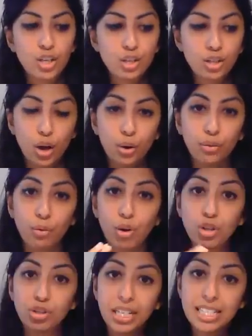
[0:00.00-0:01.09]
So for
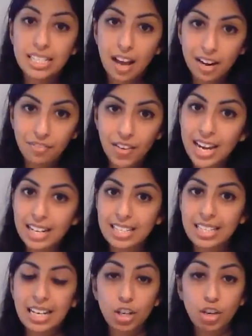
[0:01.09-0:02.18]
monitoring side
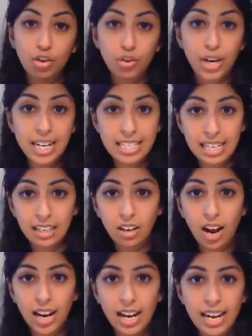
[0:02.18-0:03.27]
effects, creatinine
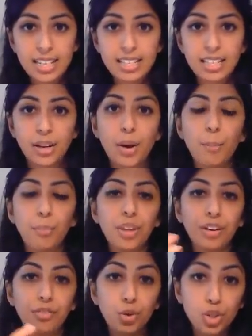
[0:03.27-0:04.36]
kinase.
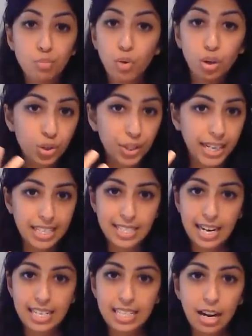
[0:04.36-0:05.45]
If you're just monitoring
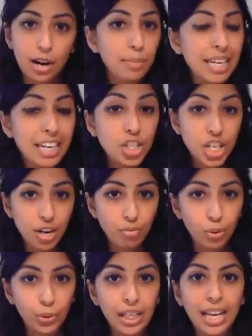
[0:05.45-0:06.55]
statin therapy in
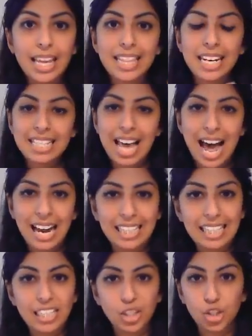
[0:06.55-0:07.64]
general, then it's
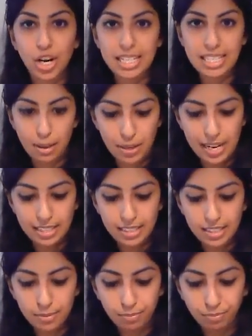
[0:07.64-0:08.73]
alanine
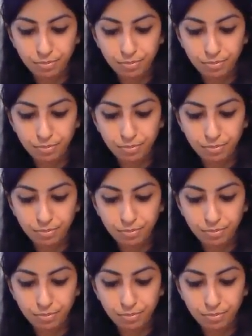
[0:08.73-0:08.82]
transaminase.